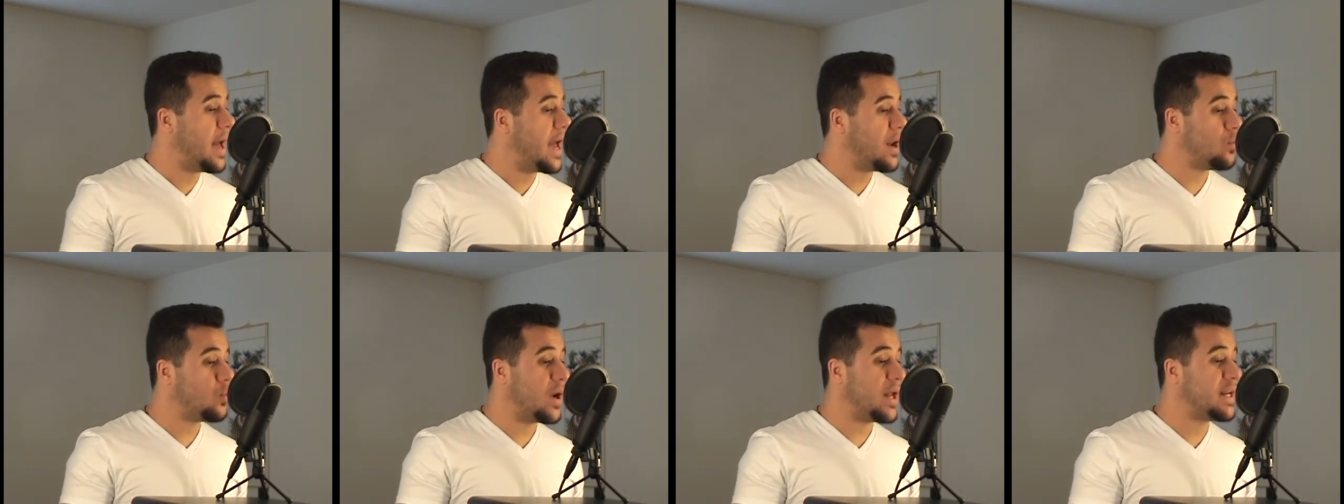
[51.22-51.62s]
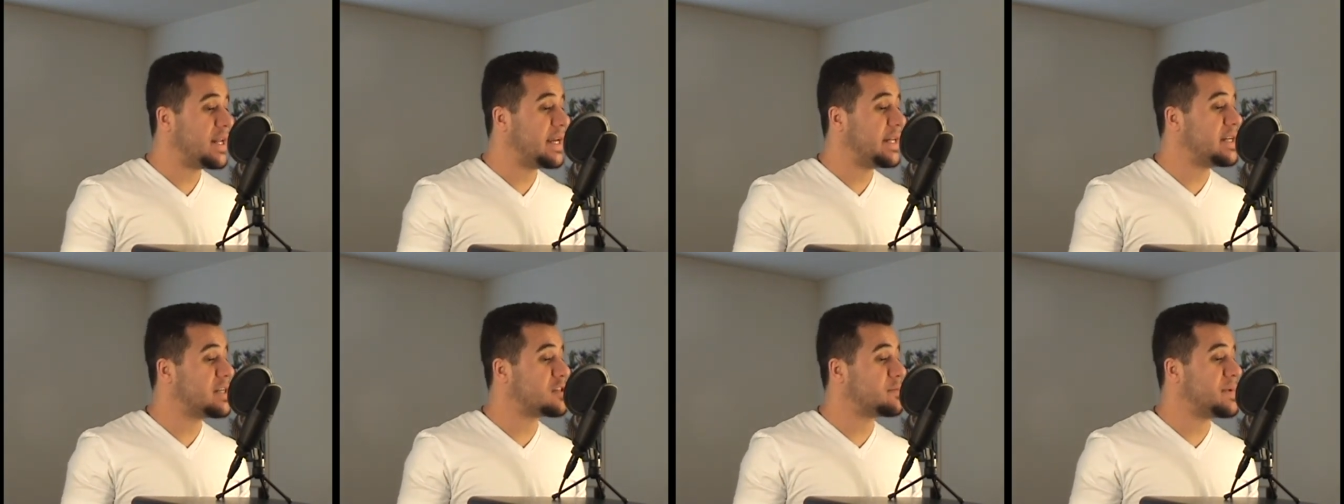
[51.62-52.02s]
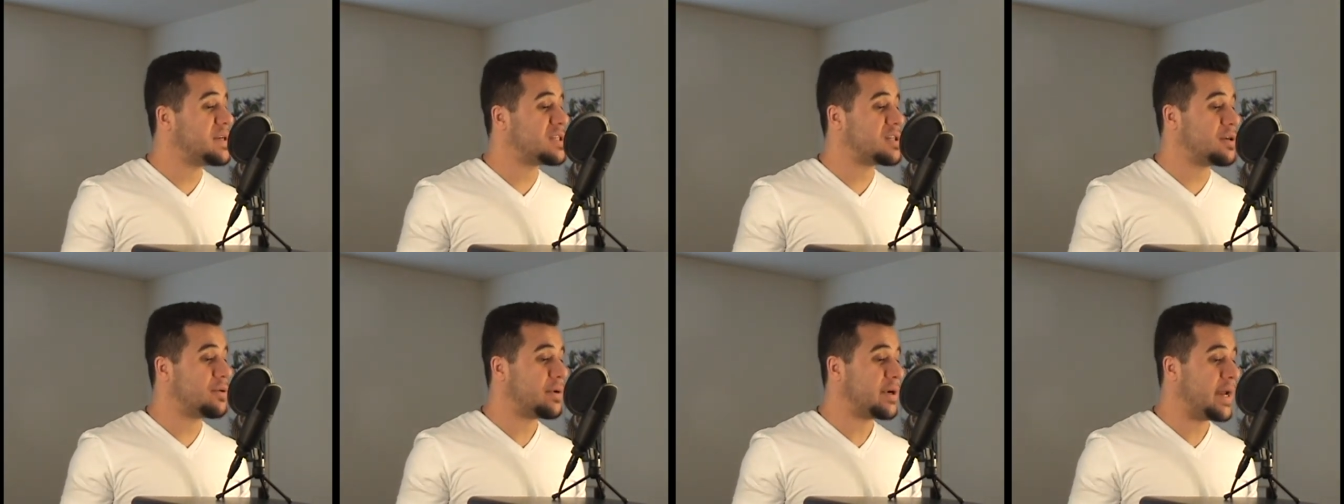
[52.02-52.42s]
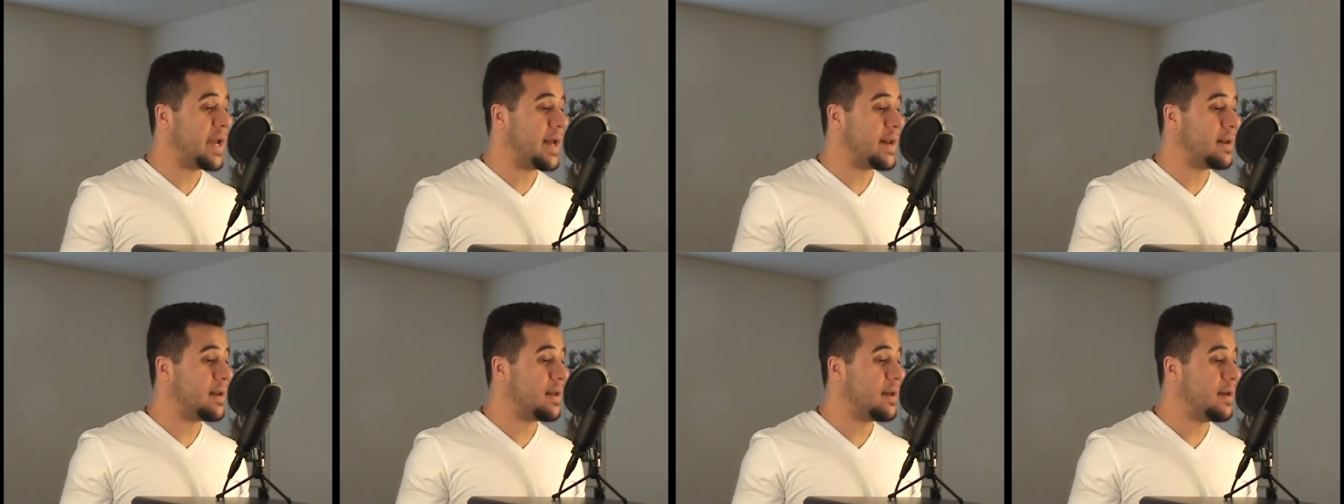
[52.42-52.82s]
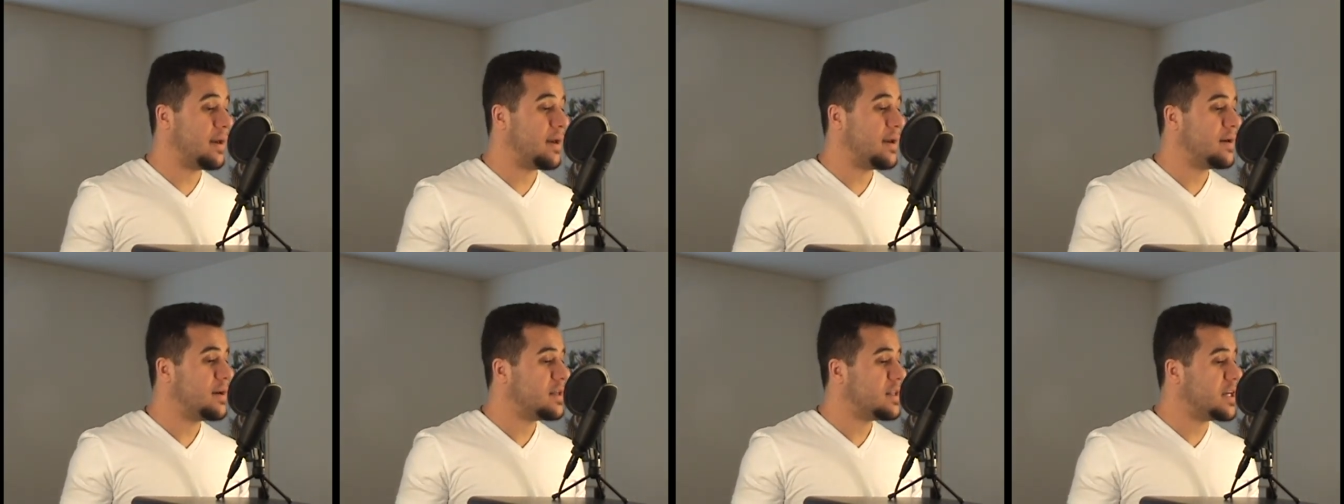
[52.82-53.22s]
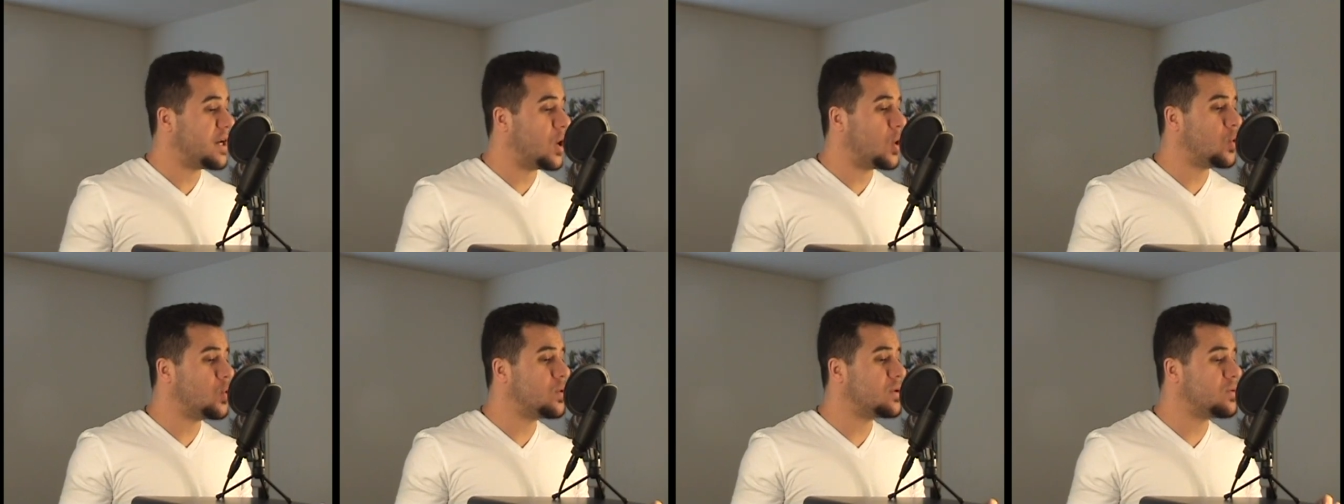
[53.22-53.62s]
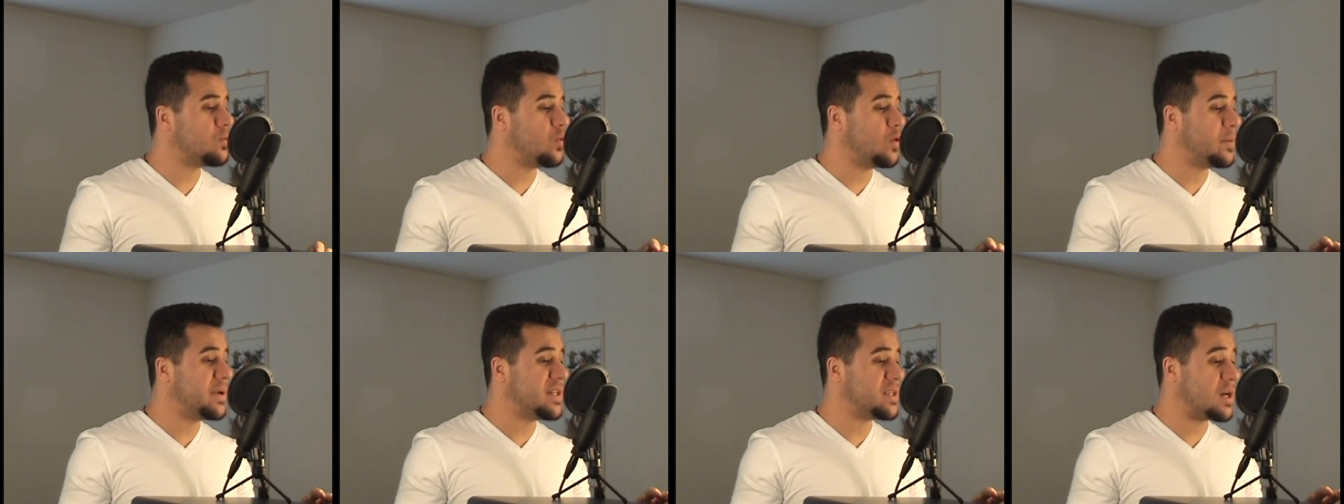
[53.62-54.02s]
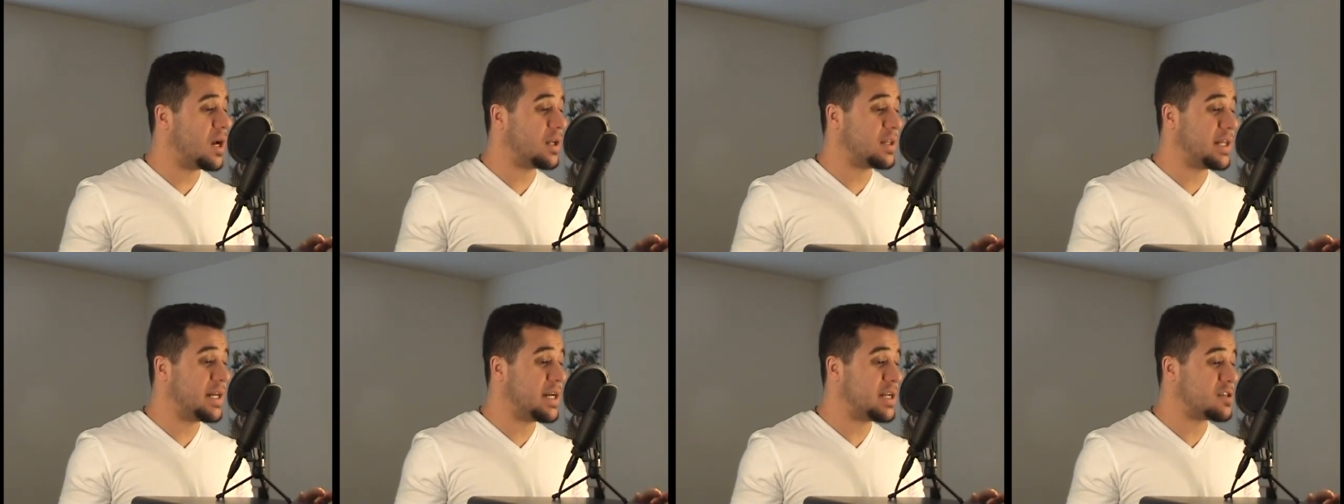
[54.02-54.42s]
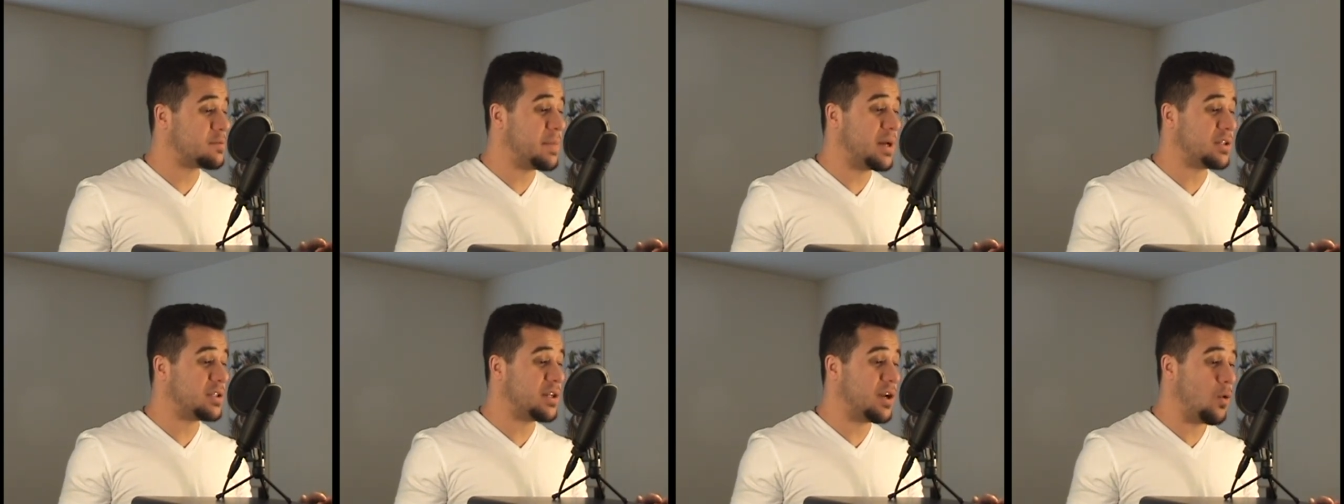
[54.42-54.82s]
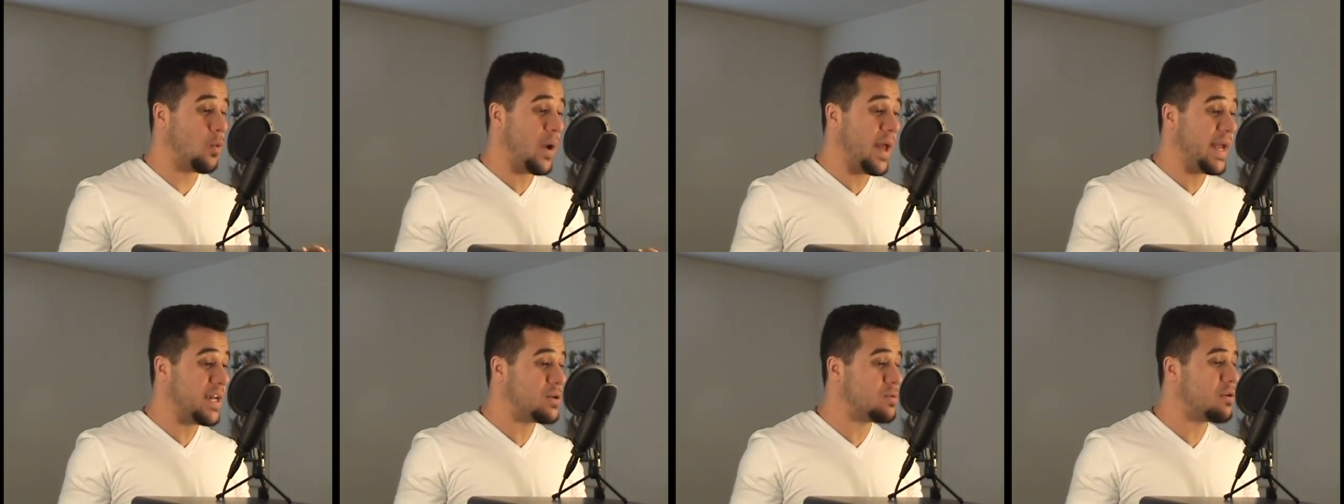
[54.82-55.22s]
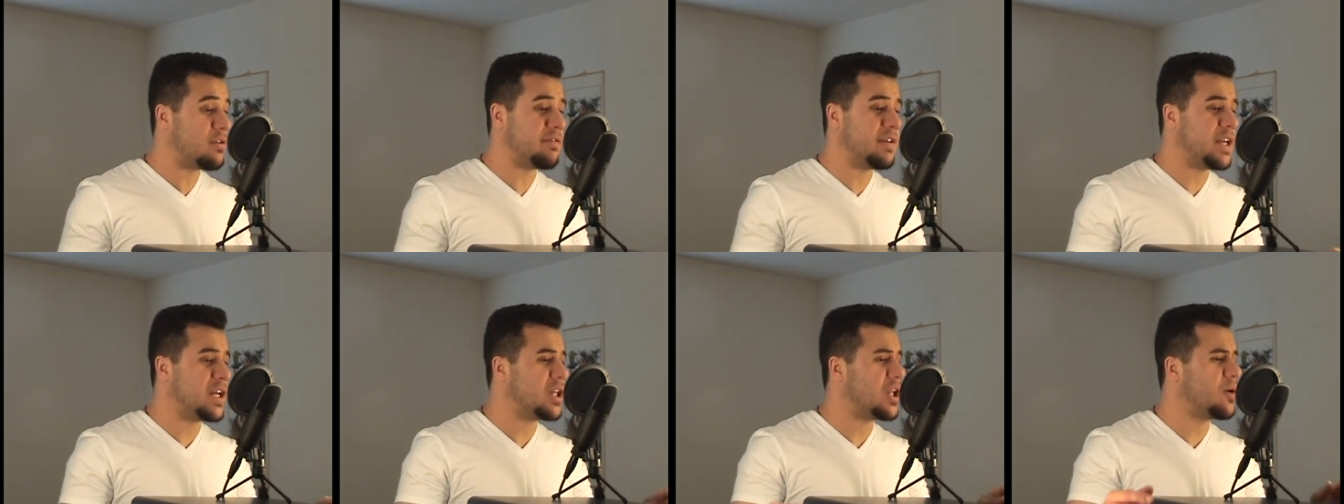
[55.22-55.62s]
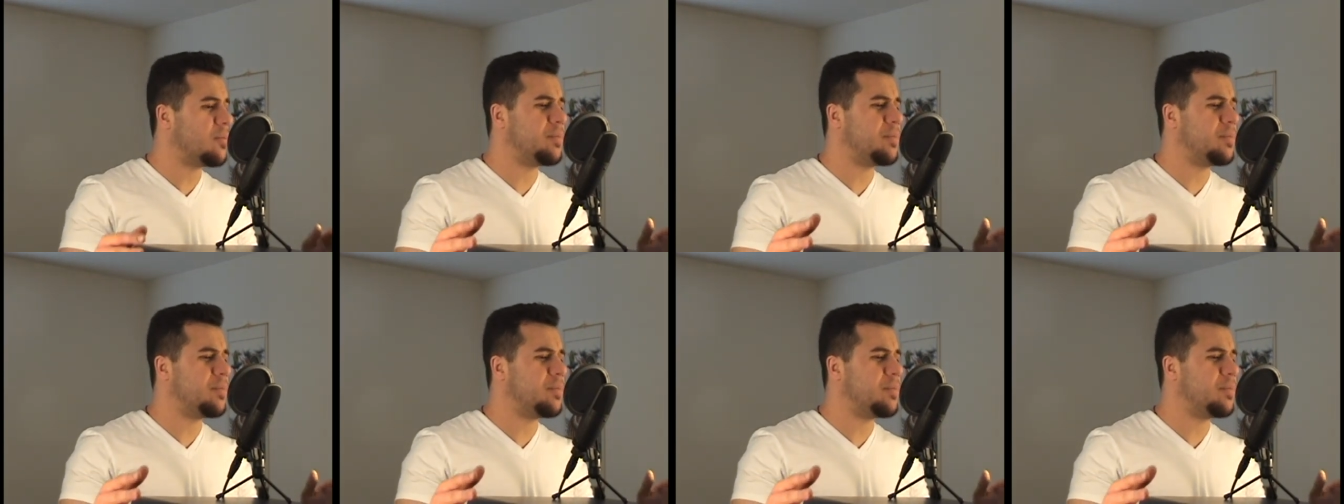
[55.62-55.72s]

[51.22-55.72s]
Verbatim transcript: And when he dismissed her again, the old woman's ugliness melted away to reveal